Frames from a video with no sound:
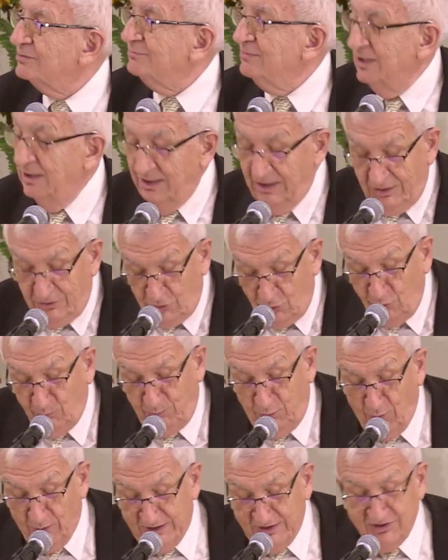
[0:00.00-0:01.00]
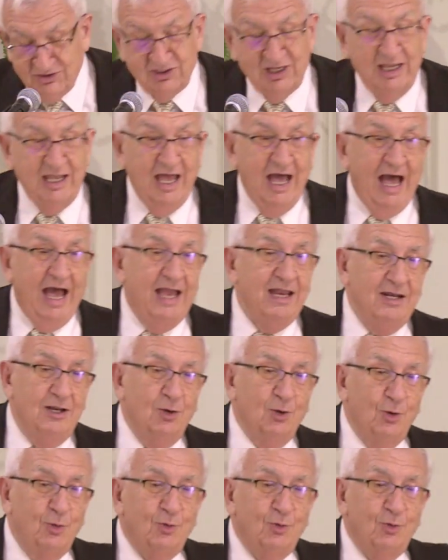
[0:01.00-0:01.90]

It's wonderful that you have done that.